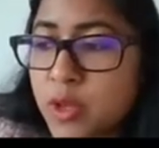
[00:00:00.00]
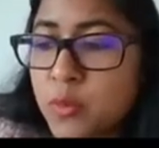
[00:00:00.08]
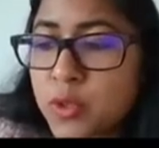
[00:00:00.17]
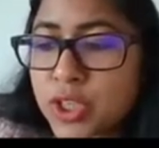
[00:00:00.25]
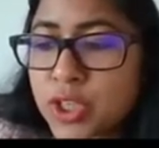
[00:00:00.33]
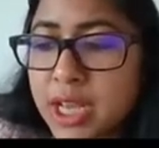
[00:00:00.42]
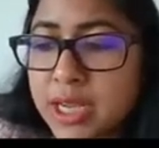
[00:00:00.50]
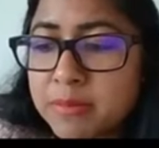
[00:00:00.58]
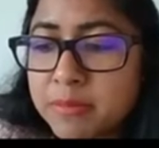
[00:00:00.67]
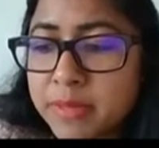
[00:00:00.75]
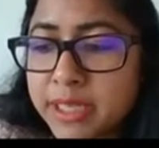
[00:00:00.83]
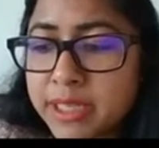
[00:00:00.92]
which
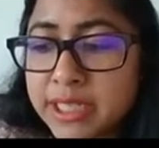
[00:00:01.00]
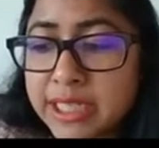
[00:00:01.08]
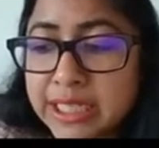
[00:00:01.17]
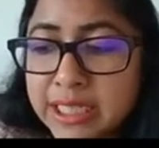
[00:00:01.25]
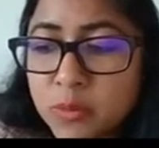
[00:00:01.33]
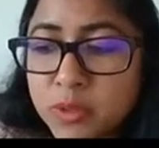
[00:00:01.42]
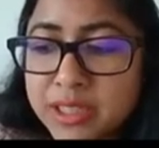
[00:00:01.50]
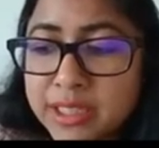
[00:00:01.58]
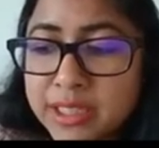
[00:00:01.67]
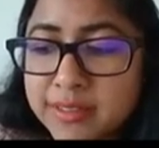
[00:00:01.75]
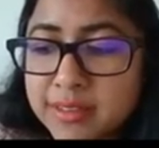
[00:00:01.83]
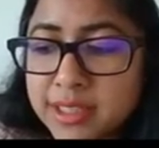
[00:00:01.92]
help me in dealing with
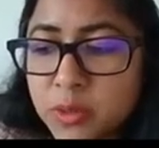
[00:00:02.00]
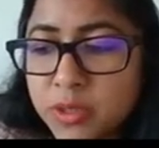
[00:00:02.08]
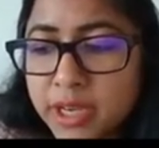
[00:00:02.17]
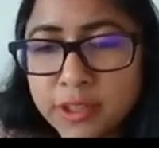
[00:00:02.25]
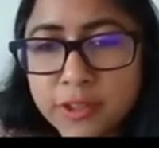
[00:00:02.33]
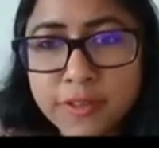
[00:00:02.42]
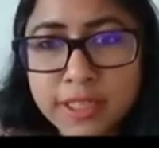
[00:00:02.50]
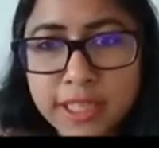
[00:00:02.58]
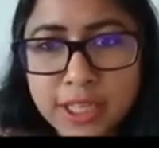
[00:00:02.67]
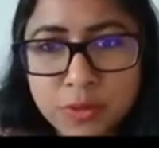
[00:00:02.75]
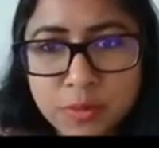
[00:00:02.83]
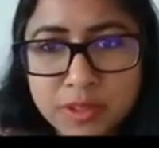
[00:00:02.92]
these new kind of
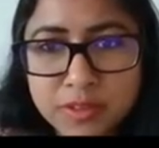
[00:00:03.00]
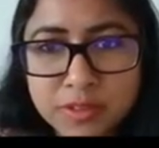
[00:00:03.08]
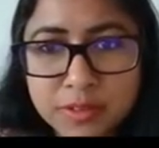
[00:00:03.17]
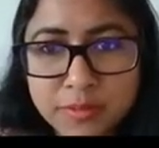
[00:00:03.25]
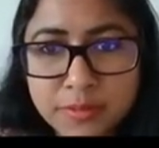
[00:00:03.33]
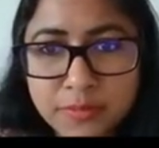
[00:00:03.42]
engagements.